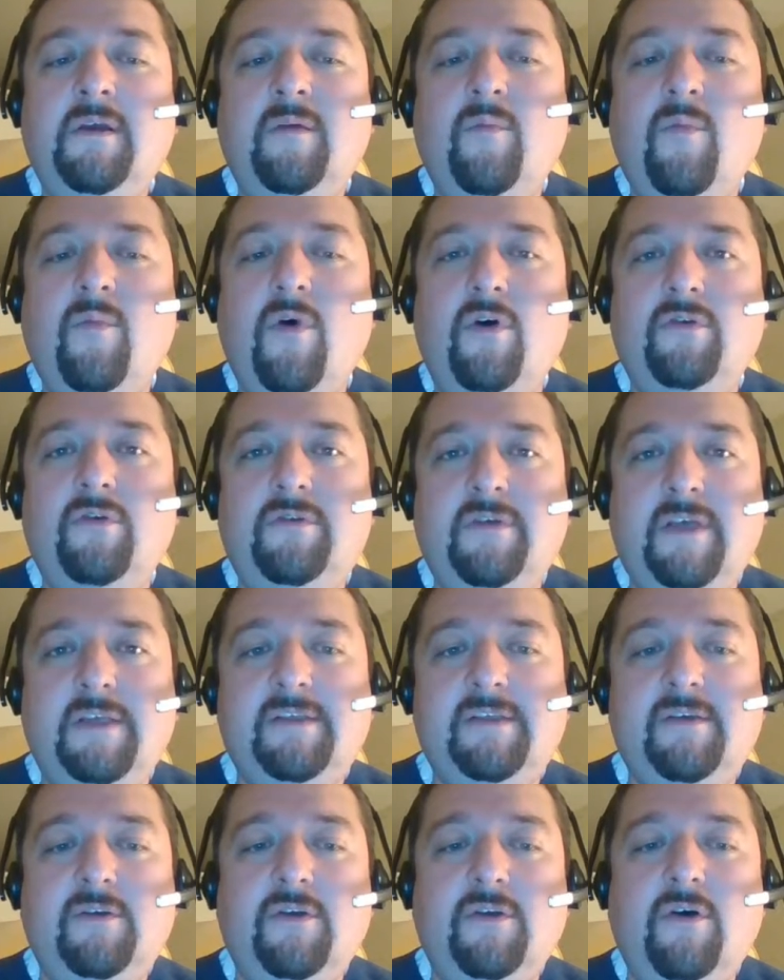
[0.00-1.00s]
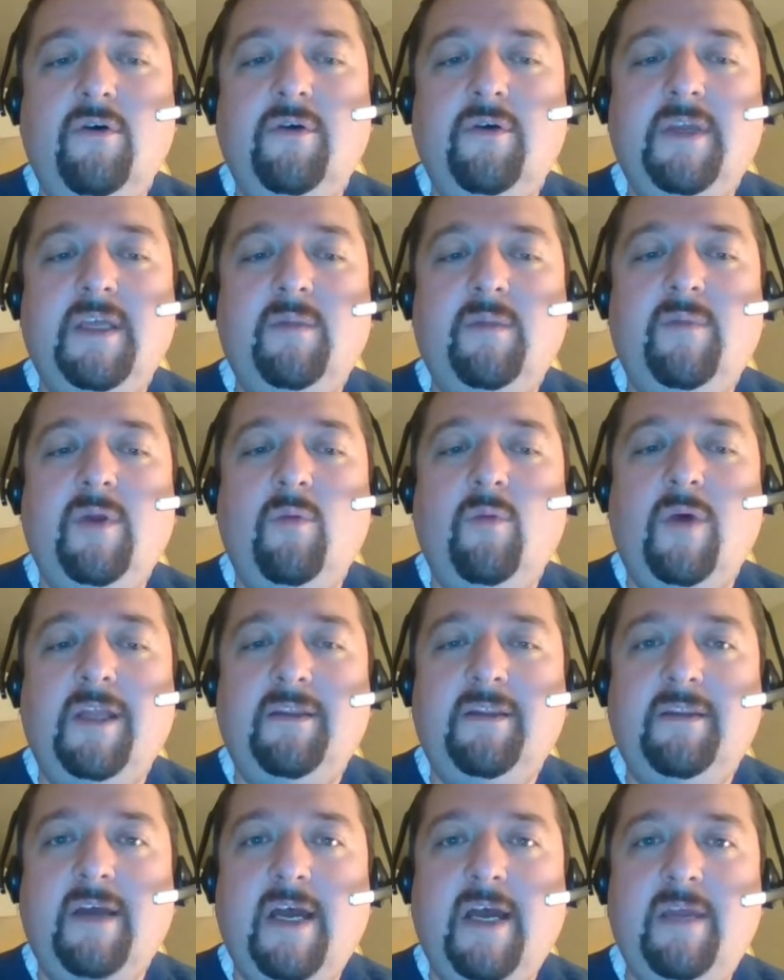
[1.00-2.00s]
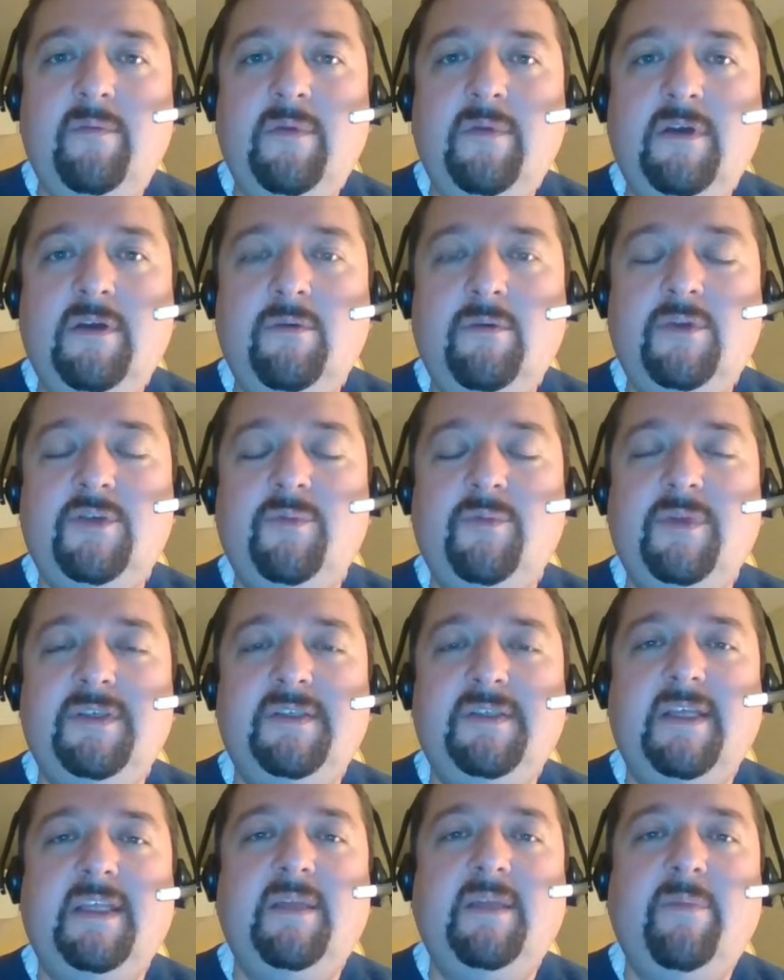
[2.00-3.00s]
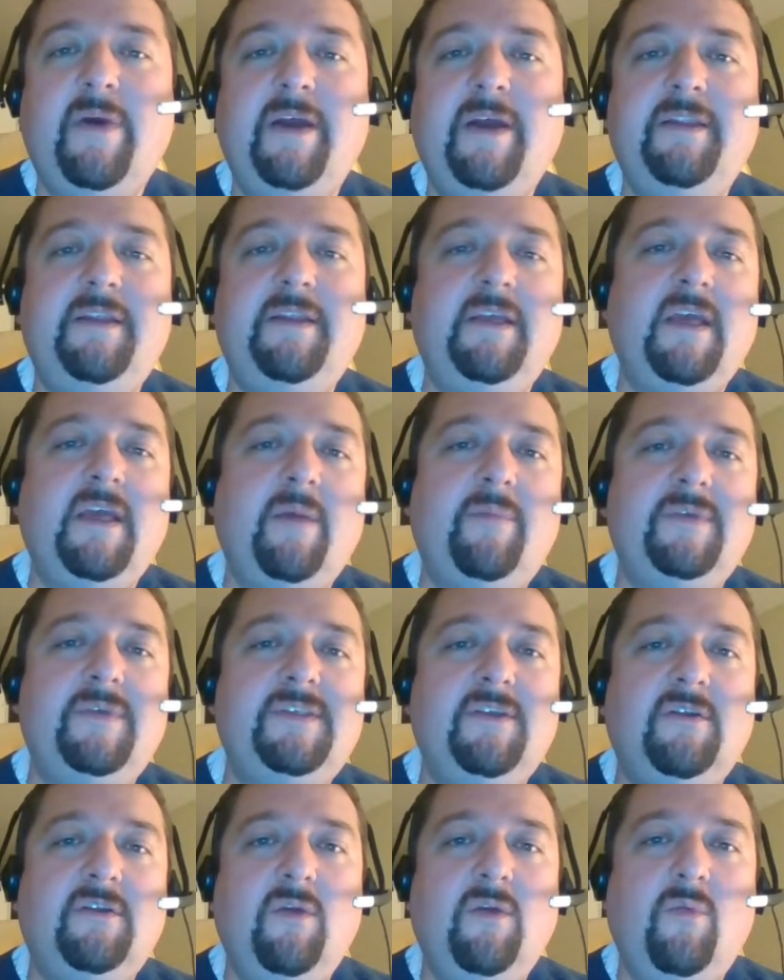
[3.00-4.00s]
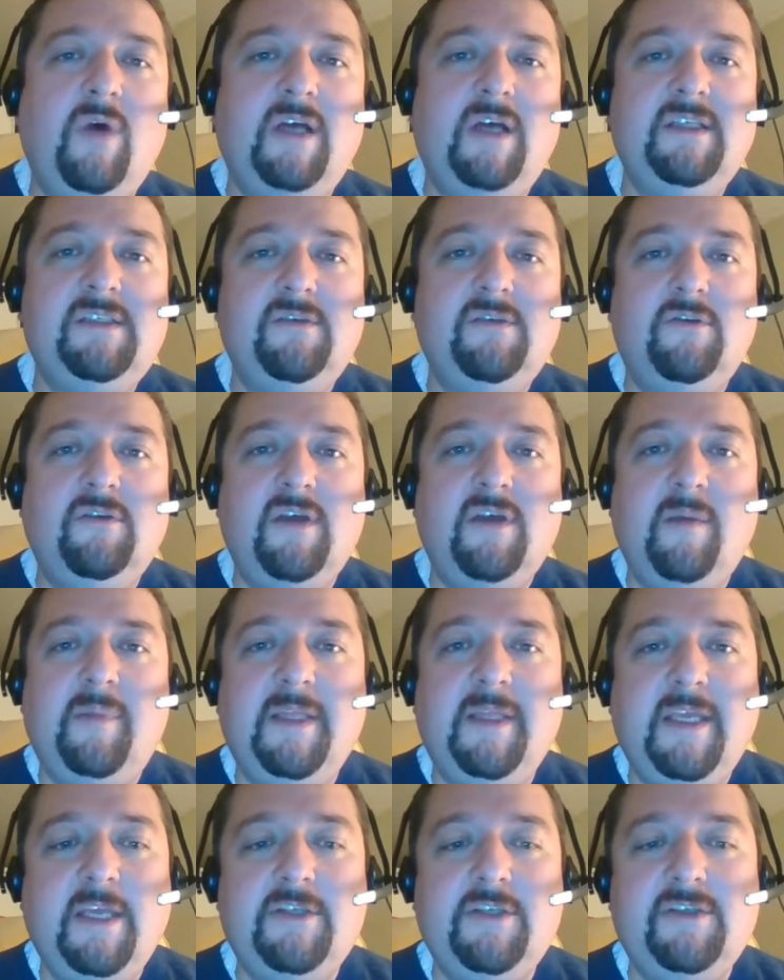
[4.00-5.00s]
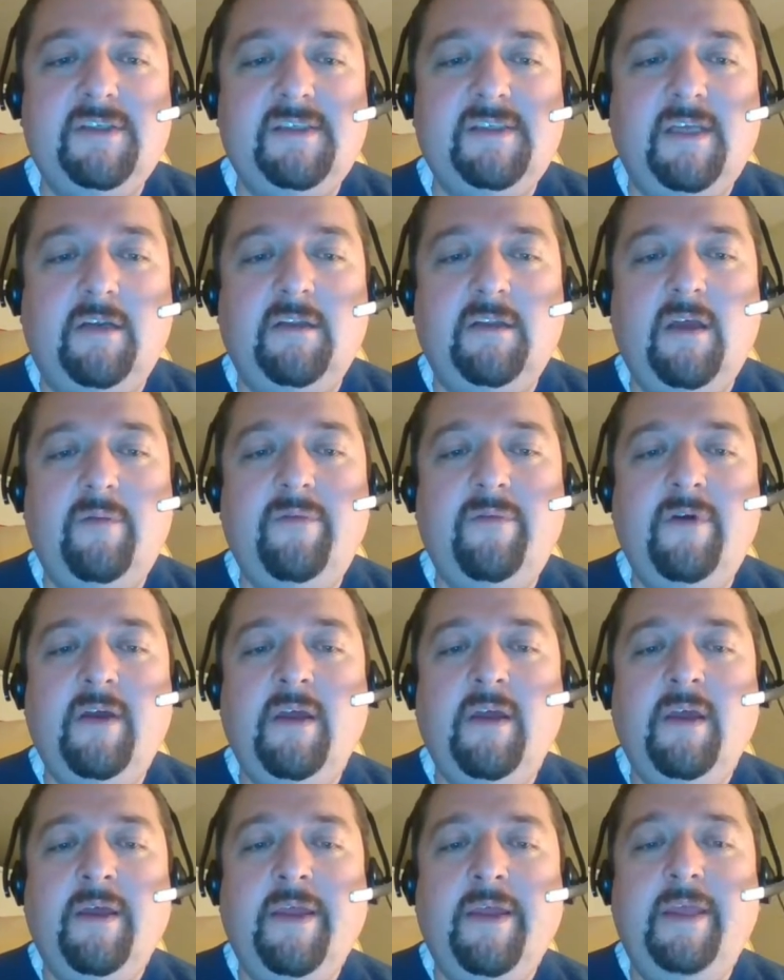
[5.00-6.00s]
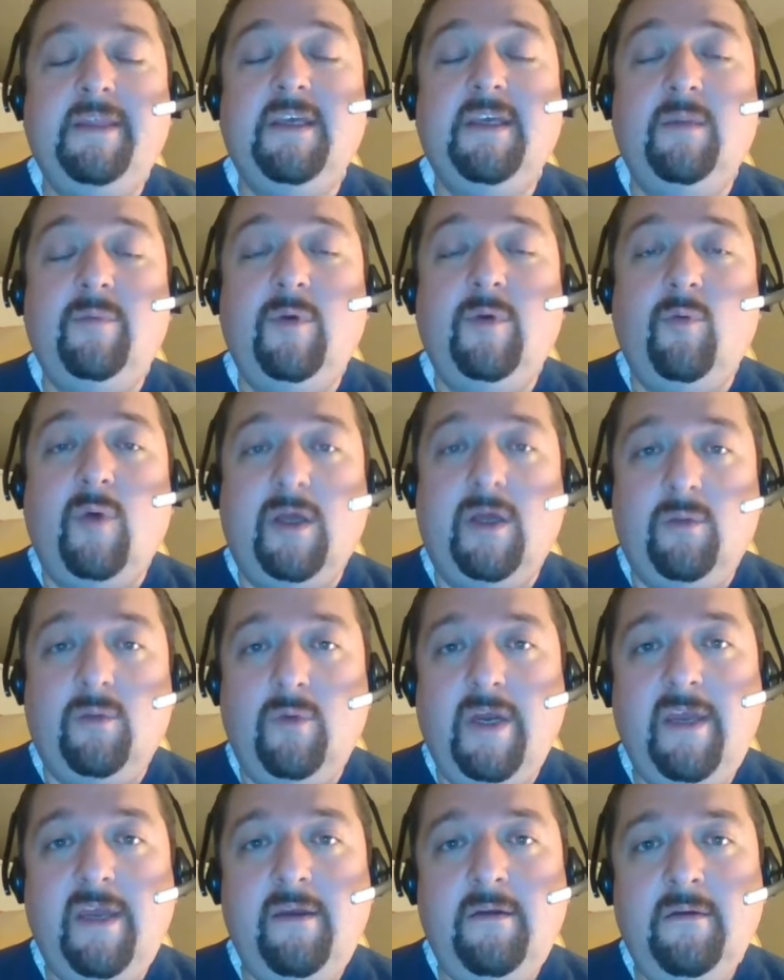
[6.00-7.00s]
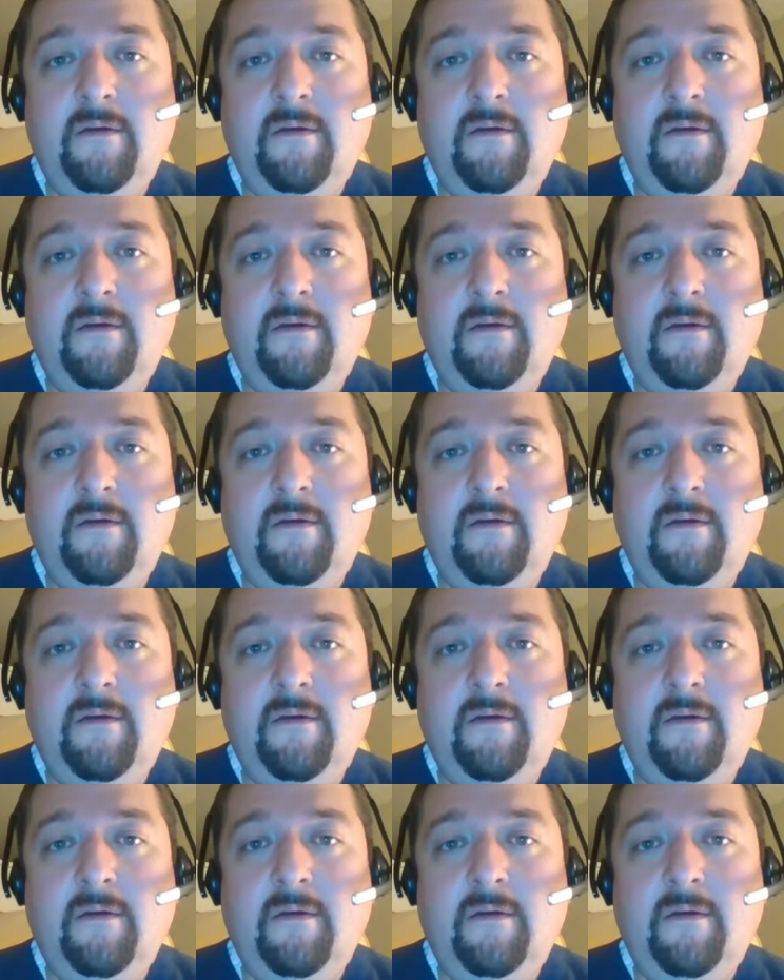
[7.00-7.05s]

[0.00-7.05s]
Mode, as you know, can be one time, which means data binding happens only once on the application startup. It can be one way,